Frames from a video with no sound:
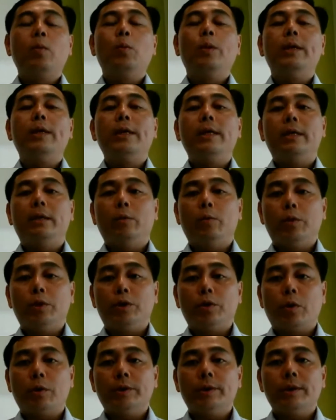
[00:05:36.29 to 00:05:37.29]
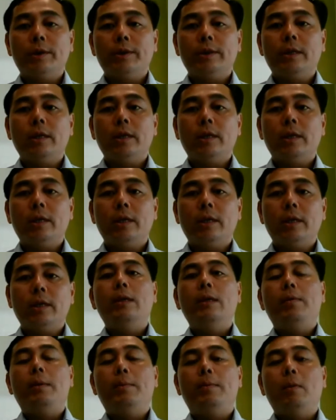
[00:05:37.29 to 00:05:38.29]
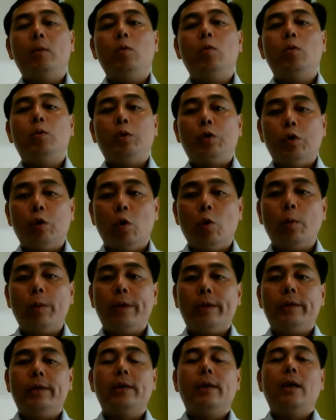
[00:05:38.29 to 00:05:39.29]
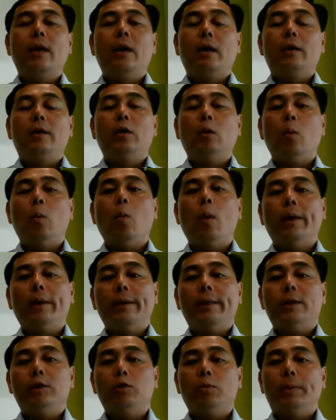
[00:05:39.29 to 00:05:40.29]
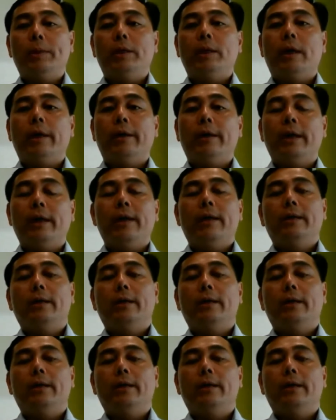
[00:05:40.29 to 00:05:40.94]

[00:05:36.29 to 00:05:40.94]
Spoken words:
We need the resources. We need people who know what needs to be done.